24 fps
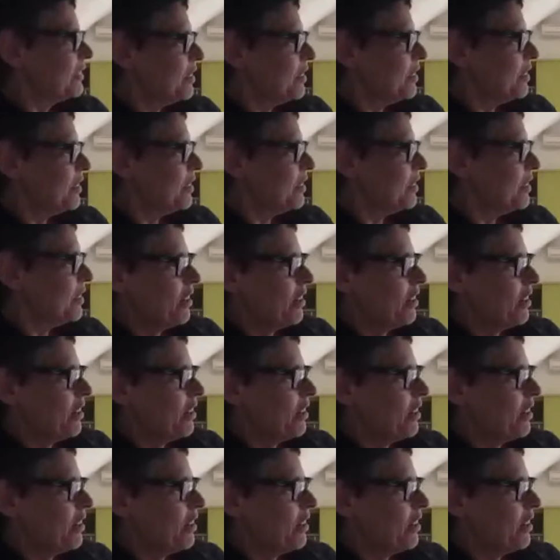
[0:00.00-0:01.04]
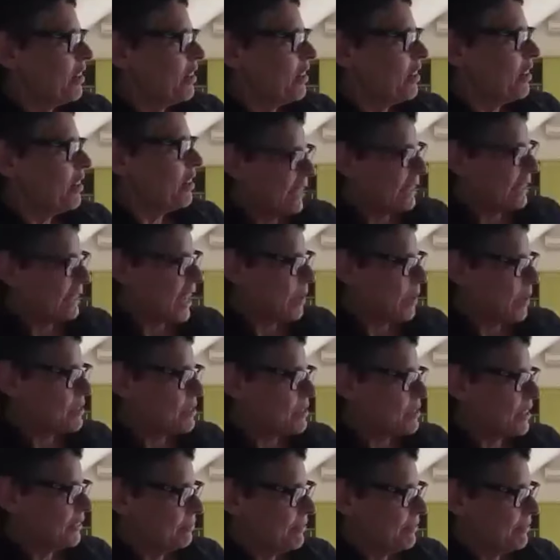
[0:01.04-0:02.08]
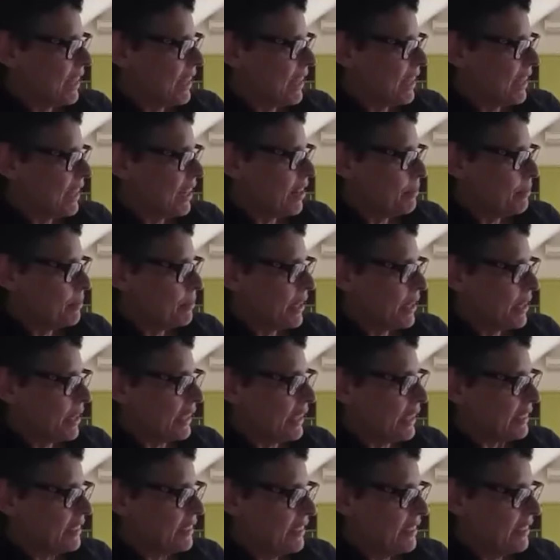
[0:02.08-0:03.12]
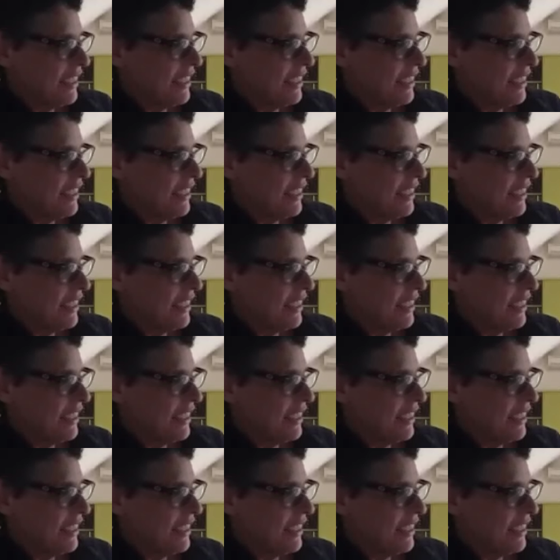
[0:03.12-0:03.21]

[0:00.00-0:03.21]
old friend Martin Armiger, R.I.P.,